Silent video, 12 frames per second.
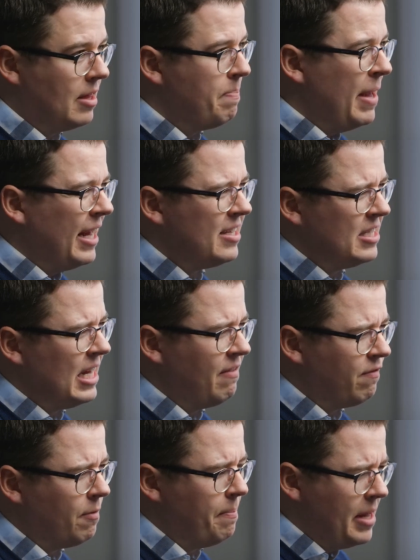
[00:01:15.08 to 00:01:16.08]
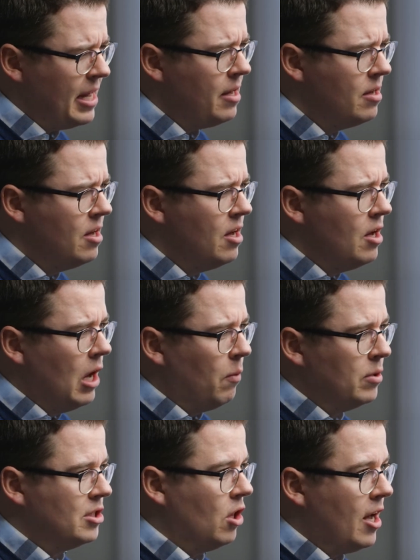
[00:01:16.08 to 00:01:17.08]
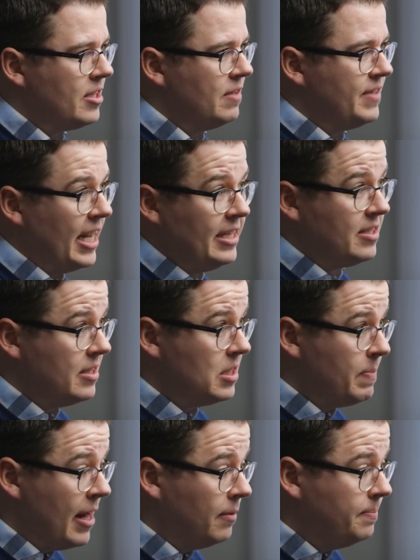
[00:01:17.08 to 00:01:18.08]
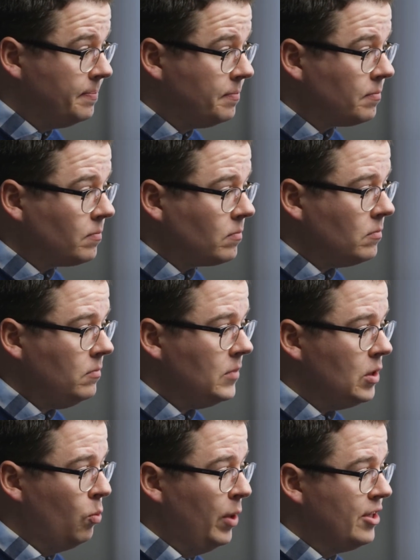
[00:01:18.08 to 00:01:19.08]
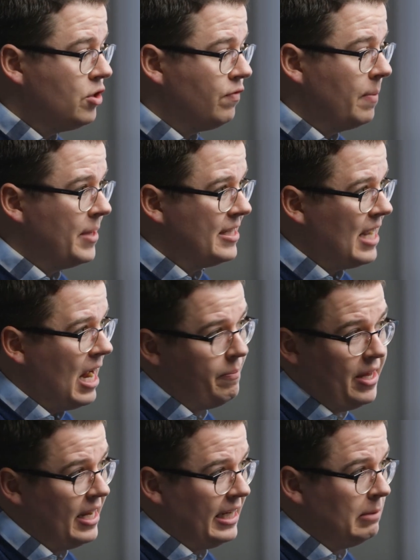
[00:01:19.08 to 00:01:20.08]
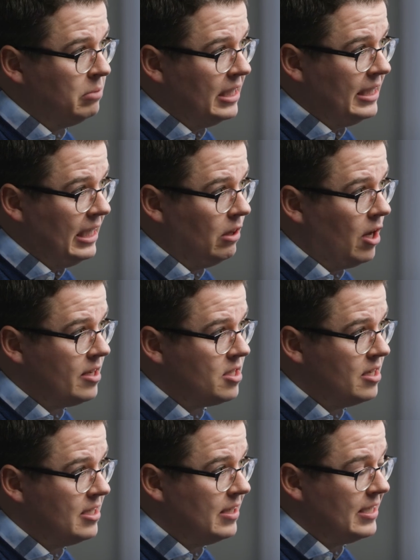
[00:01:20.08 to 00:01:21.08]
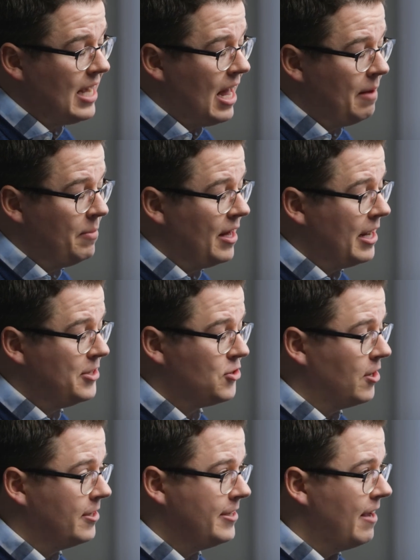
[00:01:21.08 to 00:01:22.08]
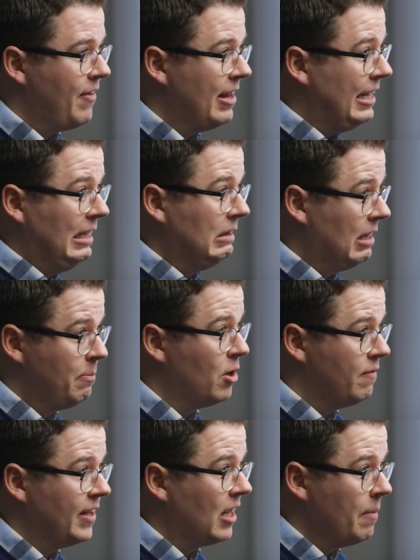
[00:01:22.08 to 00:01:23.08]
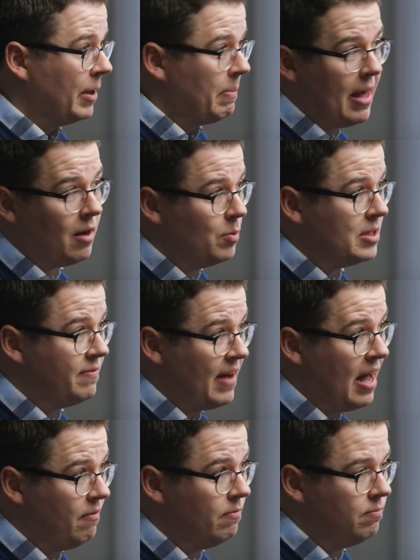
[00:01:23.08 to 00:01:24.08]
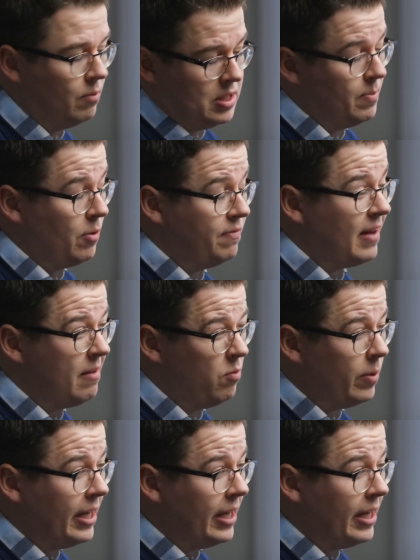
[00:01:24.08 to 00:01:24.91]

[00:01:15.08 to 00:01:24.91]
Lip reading: The biggest thing for me was loss of taste and smell, which from the time that I completely lost it to the time that I started to have any glimmer of it coming back was about five